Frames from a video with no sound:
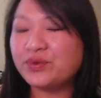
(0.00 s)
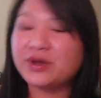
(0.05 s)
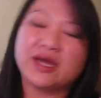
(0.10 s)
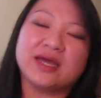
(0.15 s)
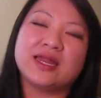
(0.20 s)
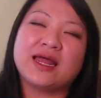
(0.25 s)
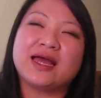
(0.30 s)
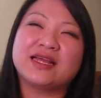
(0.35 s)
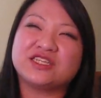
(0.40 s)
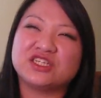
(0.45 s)

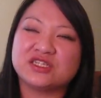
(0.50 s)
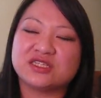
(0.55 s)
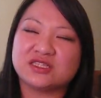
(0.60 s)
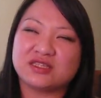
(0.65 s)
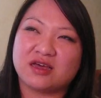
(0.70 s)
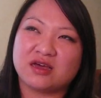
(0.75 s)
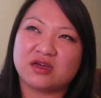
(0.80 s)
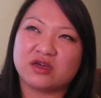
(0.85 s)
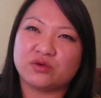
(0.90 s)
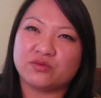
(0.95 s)
but I just
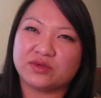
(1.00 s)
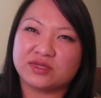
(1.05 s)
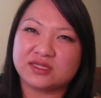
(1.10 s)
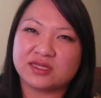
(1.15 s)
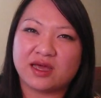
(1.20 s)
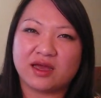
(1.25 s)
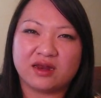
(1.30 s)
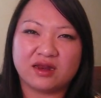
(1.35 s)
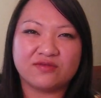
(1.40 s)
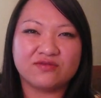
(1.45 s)
thought it was
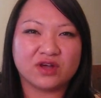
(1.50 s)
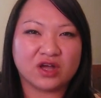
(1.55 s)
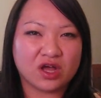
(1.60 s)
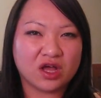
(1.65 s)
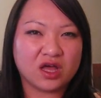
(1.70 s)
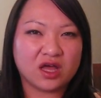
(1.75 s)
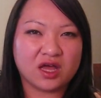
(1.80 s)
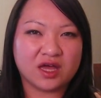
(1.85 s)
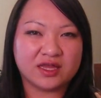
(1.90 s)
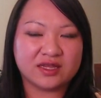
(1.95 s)
kind of a
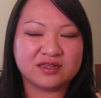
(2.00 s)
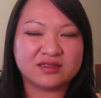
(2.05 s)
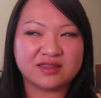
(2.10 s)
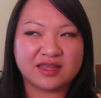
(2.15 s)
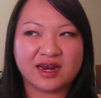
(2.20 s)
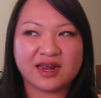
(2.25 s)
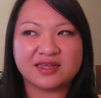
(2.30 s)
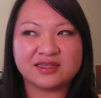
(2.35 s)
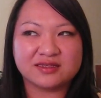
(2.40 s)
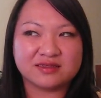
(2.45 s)
con
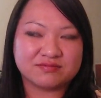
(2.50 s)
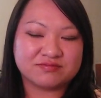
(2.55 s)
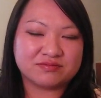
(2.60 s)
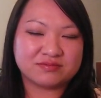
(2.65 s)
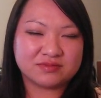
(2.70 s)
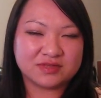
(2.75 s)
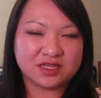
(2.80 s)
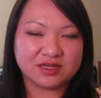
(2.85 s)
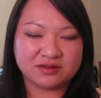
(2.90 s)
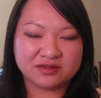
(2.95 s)
that I,
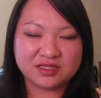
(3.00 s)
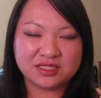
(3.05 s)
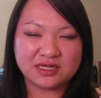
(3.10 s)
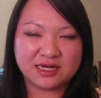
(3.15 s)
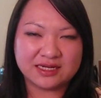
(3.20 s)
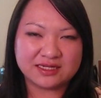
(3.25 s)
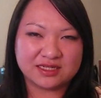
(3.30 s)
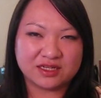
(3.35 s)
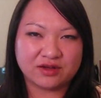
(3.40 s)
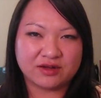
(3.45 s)
you know, still
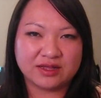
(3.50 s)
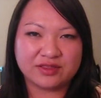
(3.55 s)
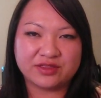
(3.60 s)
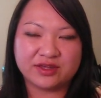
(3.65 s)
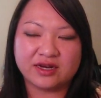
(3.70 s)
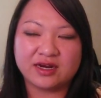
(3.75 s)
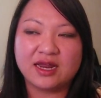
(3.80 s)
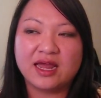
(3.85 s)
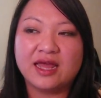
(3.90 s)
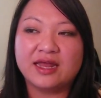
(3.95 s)
had to go out
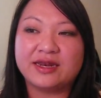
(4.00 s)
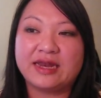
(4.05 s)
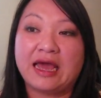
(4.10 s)
there.